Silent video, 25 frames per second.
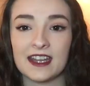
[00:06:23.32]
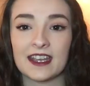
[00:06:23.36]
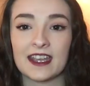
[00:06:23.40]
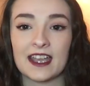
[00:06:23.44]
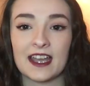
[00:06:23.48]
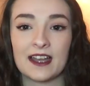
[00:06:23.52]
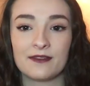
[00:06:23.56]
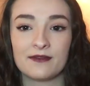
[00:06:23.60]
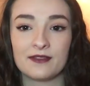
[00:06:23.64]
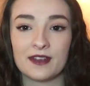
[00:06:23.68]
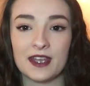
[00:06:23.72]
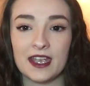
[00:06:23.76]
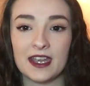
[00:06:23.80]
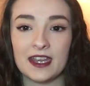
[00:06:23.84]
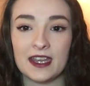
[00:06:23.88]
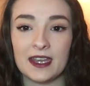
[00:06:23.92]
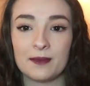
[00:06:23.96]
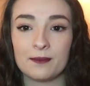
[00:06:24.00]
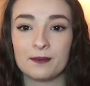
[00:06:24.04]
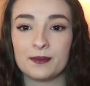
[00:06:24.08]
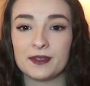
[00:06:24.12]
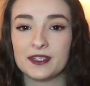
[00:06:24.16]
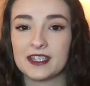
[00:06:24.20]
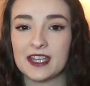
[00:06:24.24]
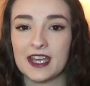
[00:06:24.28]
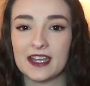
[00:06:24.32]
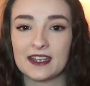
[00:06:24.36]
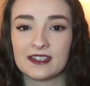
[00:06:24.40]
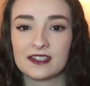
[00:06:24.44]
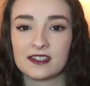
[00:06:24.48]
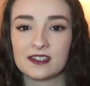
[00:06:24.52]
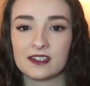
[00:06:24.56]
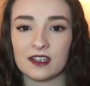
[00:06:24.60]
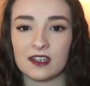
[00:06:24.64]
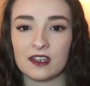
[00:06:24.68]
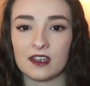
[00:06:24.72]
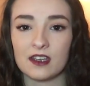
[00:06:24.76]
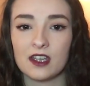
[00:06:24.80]
cafe in
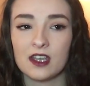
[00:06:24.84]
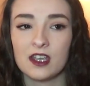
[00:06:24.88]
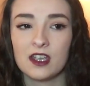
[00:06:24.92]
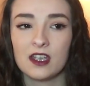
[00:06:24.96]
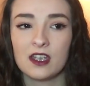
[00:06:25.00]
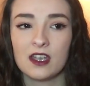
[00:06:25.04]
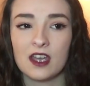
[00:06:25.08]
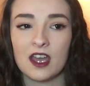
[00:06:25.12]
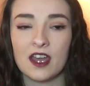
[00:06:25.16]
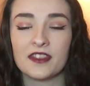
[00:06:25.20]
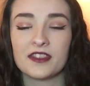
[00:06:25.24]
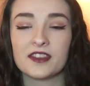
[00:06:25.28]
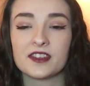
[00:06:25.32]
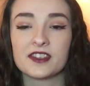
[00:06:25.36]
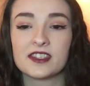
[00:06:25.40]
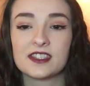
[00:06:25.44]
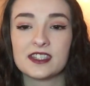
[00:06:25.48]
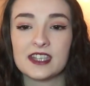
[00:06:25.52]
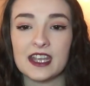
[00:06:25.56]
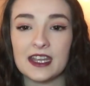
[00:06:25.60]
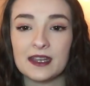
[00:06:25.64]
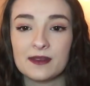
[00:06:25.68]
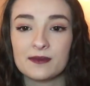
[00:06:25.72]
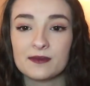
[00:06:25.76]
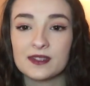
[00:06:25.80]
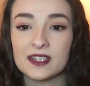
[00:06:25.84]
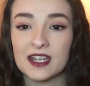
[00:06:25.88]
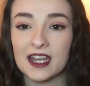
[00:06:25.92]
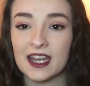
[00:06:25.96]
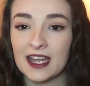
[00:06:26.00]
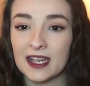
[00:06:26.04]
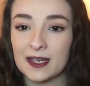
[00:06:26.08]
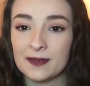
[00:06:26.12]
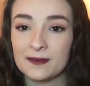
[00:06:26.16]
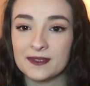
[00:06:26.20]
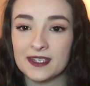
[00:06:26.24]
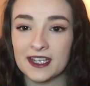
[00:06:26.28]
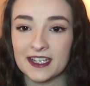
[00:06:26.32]
Potenza at the same
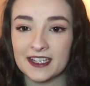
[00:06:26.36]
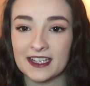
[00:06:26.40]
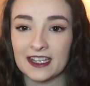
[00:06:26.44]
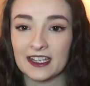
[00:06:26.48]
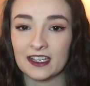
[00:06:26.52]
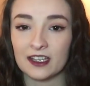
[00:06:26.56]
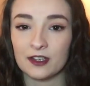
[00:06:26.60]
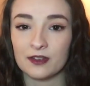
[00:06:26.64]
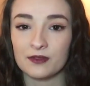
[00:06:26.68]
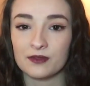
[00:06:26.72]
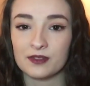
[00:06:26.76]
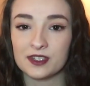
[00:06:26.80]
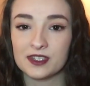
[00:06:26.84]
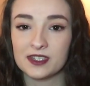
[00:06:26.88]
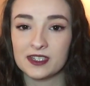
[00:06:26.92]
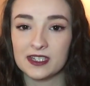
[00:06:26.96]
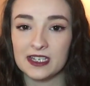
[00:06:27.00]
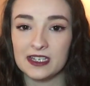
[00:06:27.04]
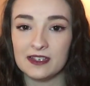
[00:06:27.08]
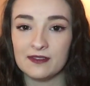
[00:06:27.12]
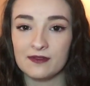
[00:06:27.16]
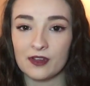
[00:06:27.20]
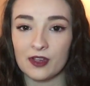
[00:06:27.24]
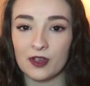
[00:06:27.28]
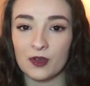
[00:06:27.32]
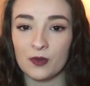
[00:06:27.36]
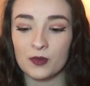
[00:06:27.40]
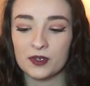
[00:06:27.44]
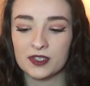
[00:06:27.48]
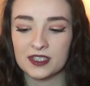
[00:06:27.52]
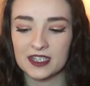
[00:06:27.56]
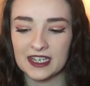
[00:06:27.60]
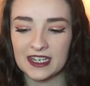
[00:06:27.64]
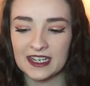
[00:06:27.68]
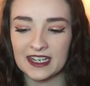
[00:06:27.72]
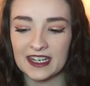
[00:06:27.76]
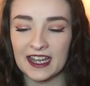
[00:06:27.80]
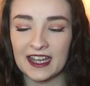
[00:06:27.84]
time Danilo Restivo
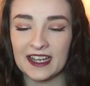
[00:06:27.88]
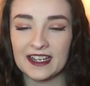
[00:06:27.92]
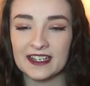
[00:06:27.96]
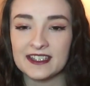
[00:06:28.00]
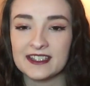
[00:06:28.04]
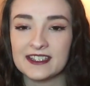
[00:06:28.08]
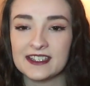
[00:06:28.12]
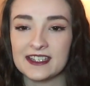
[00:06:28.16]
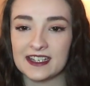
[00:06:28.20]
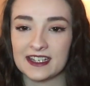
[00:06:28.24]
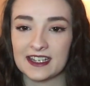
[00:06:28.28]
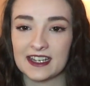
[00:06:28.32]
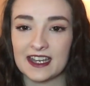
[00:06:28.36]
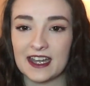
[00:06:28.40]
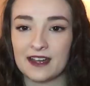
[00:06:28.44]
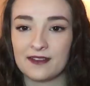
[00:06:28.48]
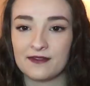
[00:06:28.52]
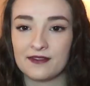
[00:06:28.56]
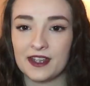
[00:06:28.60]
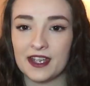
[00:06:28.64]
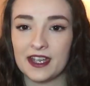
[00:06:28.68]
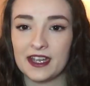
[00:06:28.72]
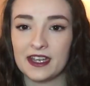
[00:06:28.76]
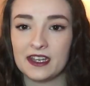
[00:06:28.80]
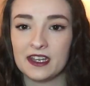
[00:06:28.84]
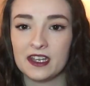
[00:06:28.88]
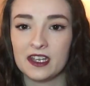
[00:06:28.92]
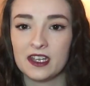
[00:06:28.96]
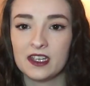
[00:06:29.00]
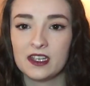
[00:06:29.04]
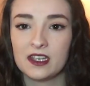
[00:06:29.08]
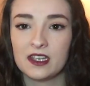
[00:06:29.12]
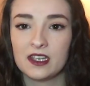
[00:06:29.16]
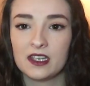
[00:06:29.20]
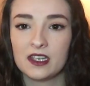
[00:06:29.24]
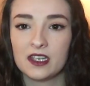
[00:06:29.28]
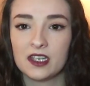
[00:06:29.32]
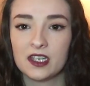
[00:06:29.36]
was in that internet cafe.
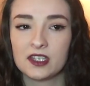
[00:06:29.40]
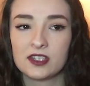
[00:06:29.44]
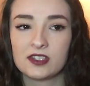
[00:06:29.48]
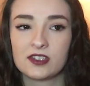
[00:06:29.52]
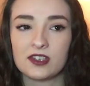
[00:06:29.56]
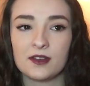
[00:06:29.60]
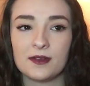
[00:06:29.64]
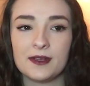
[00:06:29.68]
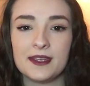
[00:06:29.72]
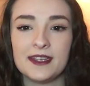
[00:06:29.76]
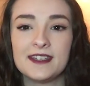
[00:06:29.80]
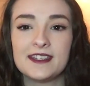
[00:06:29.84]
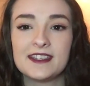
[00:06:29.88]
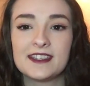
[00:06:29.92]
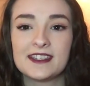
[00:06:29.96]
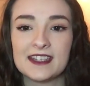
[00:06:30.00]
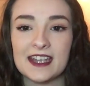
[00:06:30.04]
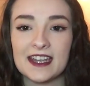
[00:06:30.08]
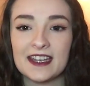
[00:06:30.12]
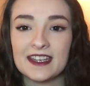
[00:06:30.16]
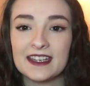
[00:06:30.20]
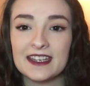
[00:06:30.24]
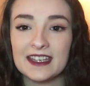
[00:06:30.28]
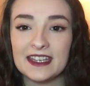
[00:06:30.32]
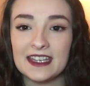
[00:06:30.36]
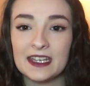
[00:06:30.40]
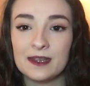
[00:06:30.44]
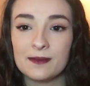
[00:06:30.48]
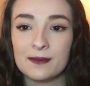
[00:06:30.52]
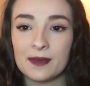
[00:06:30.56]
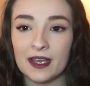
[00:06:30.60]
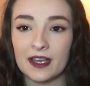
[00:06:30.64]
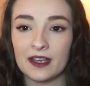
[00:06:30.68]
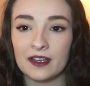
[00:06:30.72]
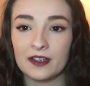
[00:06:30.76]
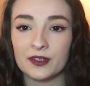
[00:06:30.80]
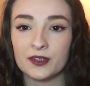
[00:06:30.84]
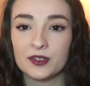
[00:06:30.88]
So he'd sent the
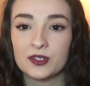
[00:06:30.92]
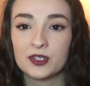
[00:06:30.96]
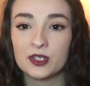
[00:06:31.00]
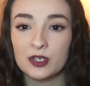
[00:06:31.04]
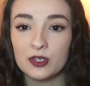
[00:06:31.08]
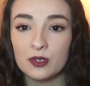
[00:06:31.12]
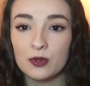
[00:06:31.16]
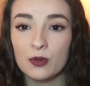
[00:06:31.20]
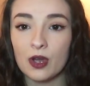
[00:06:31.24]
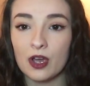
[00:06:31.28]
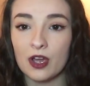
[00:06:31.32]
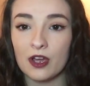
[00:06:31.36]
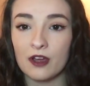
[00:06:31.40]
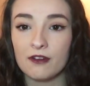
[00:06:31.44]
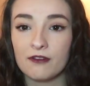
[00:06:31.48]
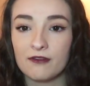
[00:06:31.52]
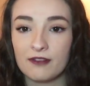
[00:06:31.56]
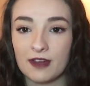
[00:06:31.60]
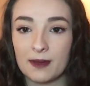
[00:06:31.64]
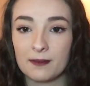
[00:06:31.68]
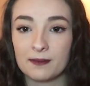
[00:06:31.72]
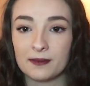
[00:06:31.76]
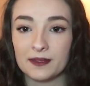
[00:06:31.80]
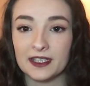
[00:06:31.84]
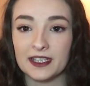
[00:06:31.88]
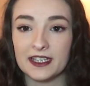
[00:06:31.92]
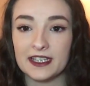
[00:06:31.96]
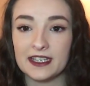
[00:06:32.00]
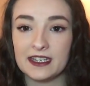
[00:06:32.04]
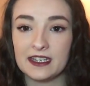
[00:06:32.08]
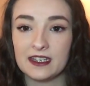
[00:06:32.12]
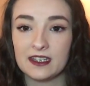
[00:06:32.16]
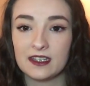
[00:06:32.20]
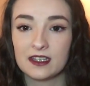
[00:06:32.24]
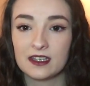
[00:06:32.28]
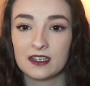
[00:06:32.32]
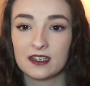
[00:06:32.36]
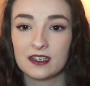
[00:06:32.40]
email to her family.